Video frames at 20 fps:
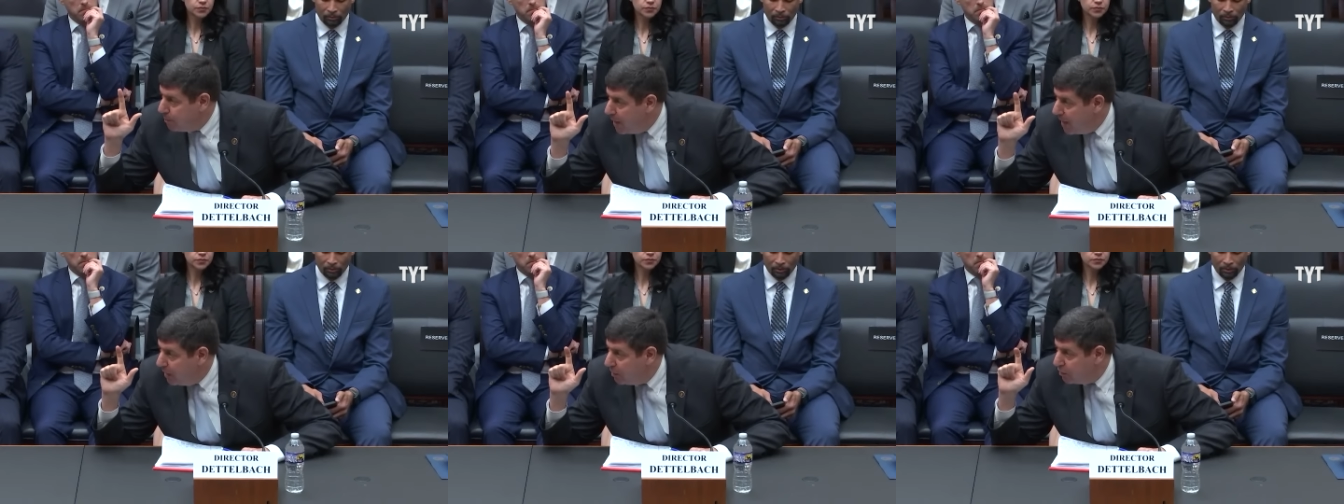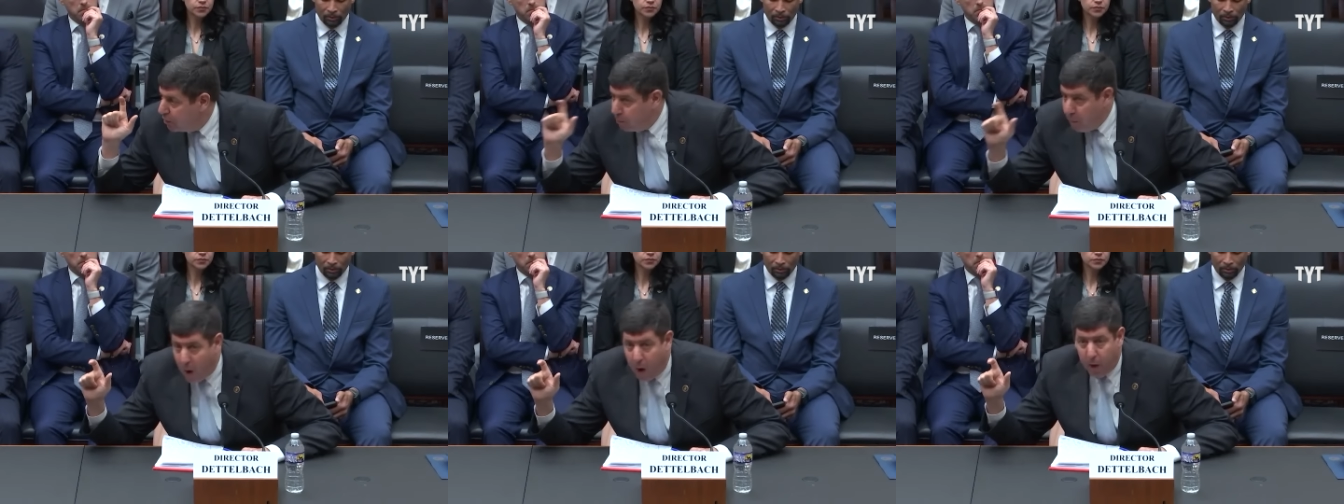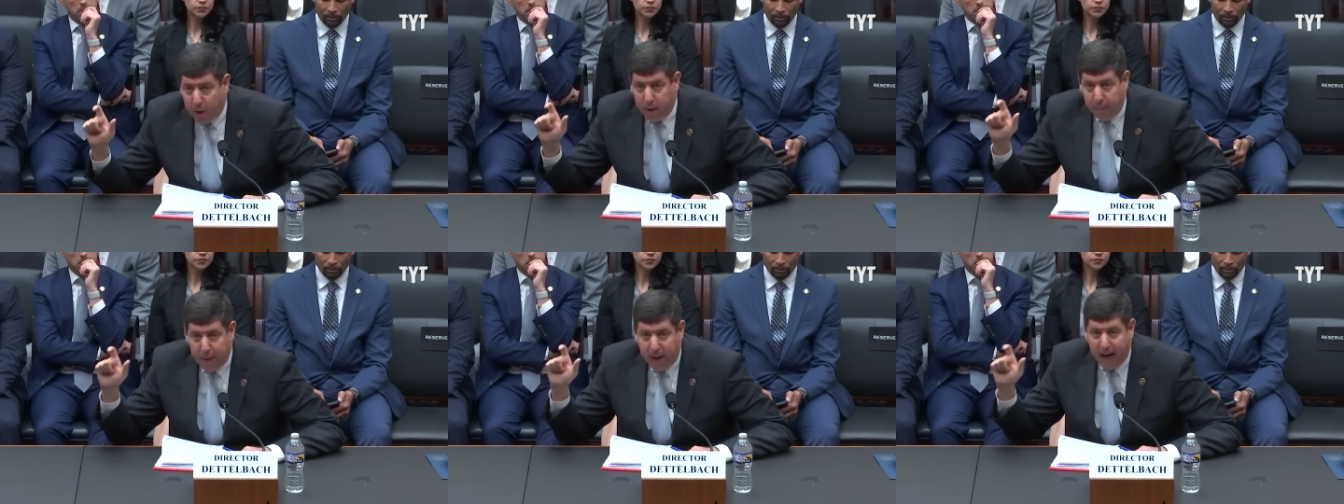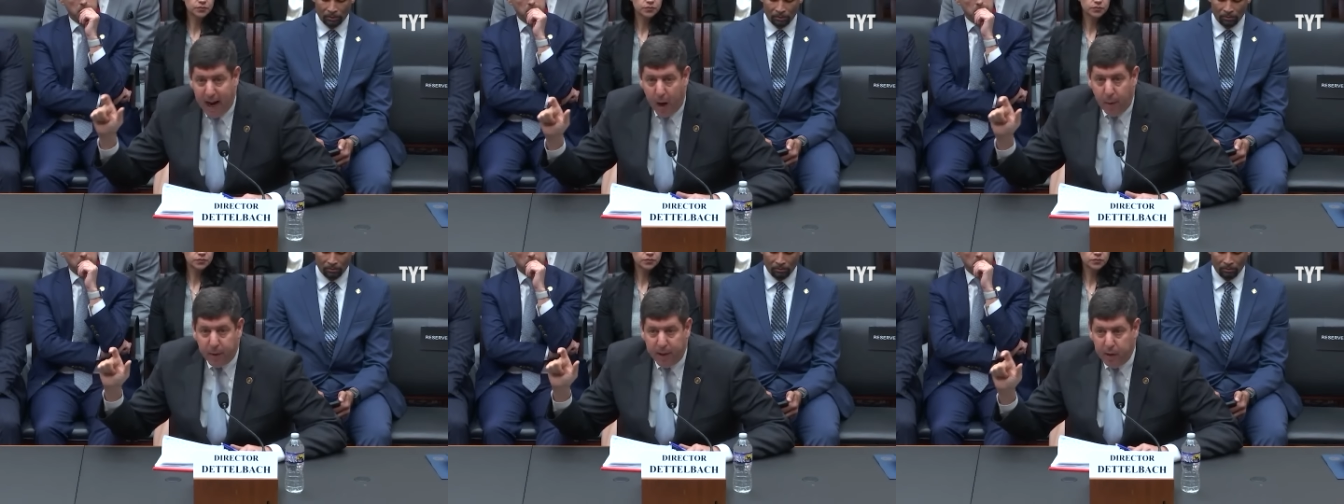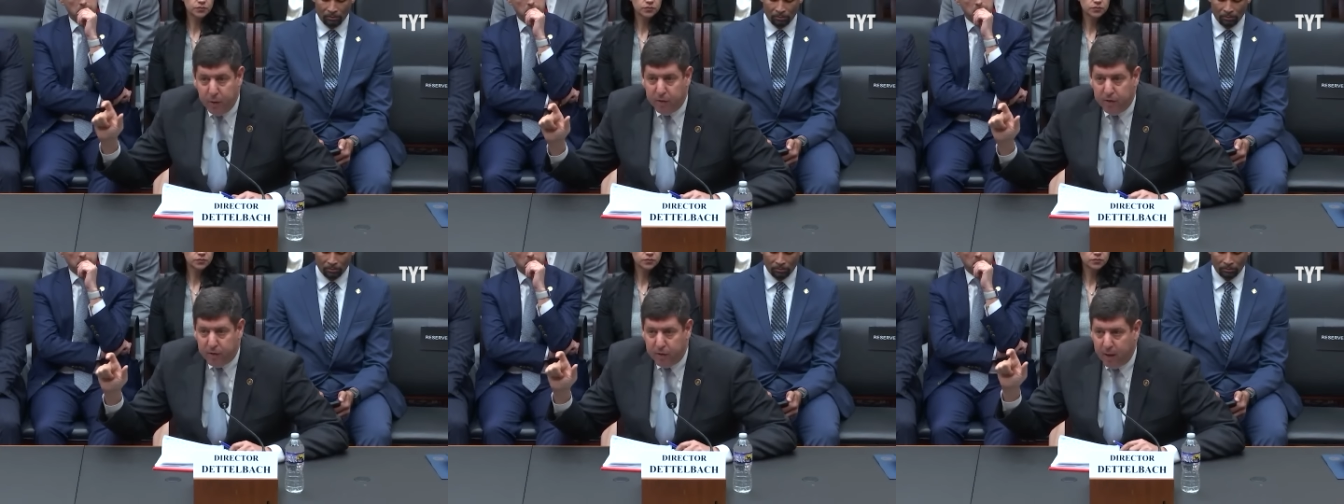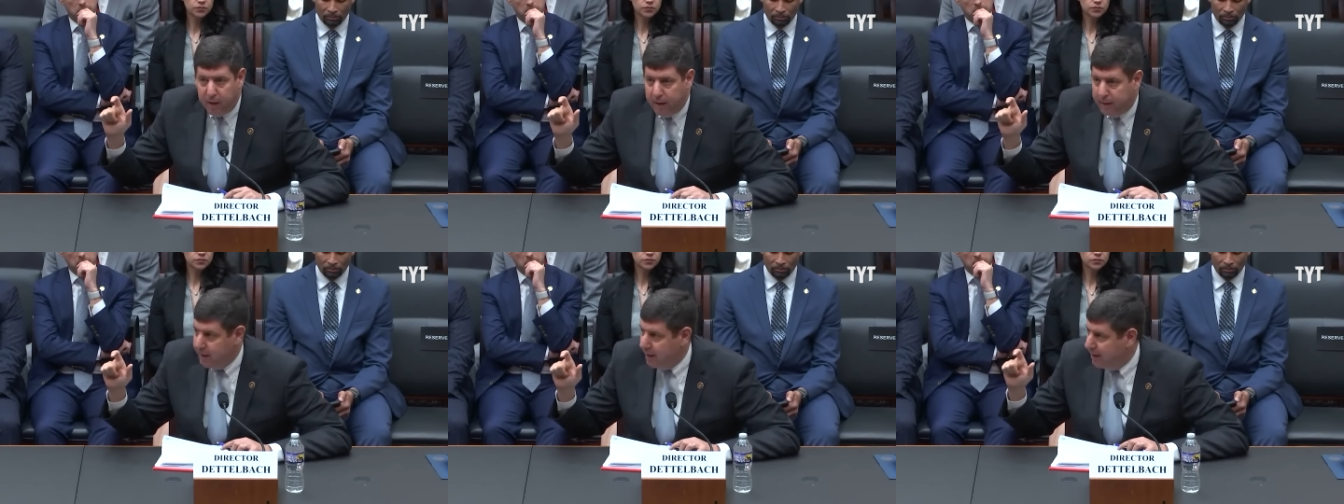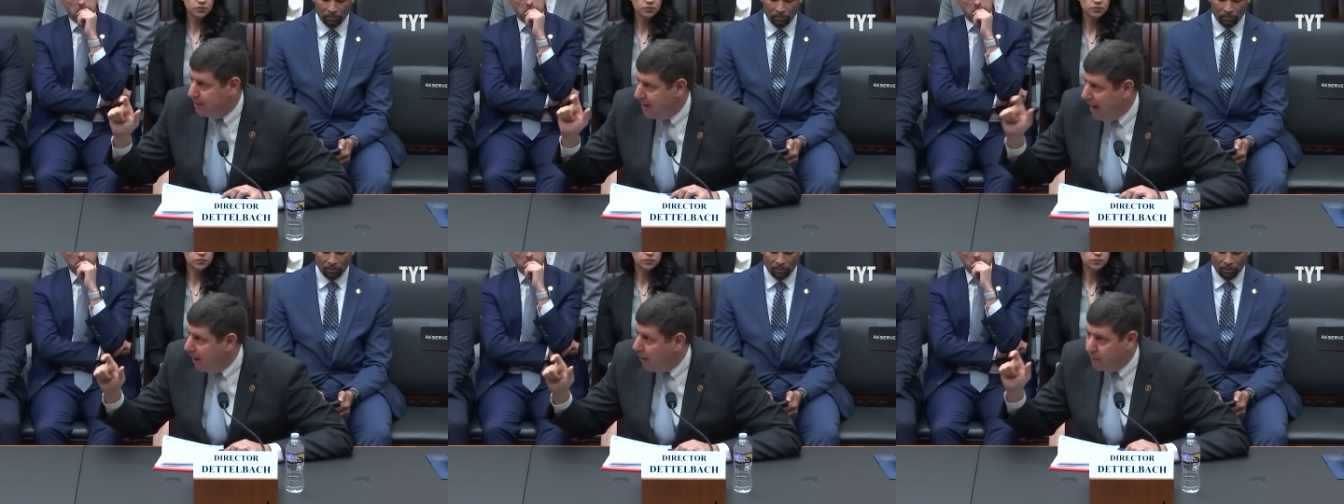being smart about how we use
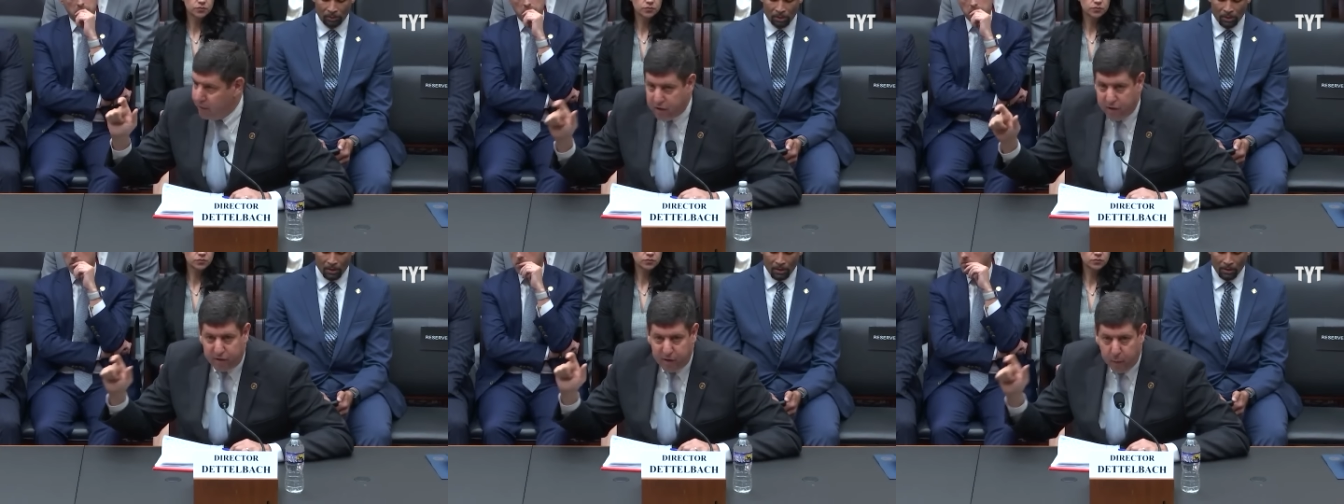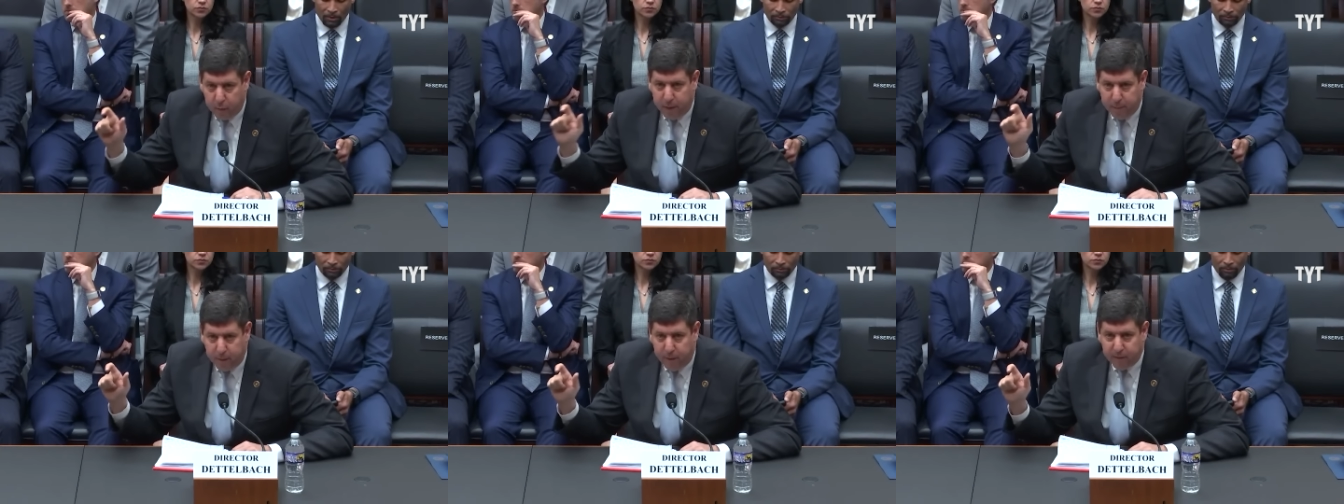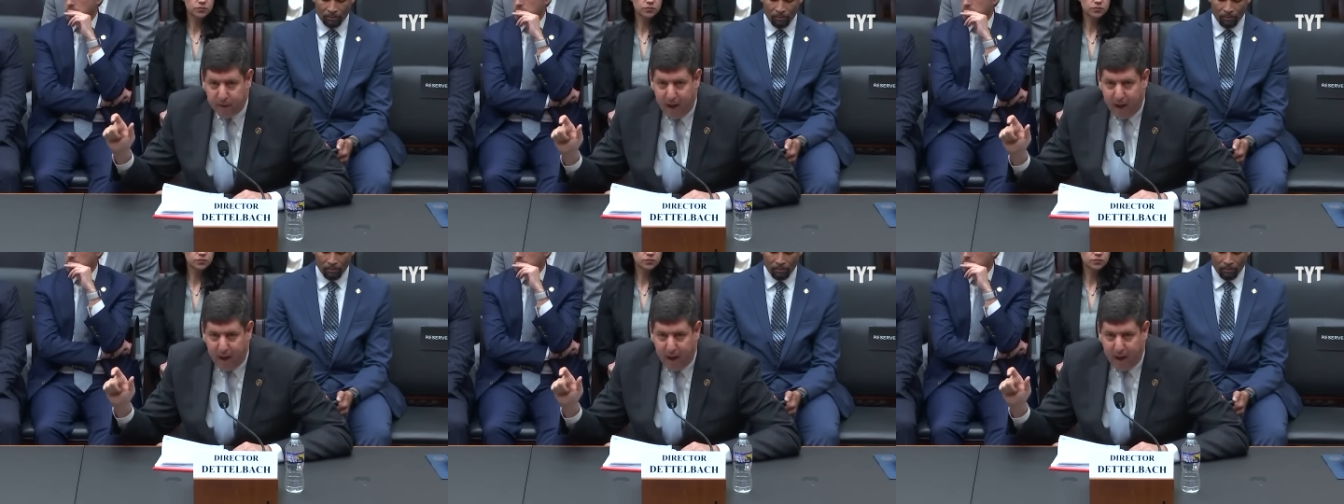the intelligence that we